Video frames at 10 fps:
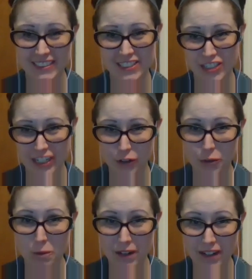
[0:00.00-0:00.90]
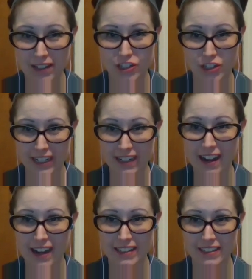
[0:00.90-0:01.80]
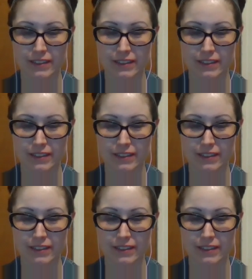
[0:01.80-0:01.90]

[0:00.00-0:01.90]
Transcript: should I go to work? Should I not?